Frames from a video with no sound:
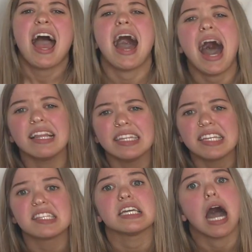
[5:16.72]
At
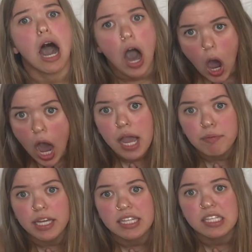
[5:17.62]
least
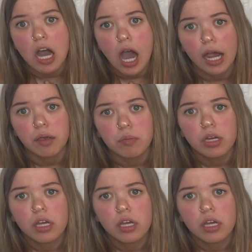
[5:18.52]
I'm in time.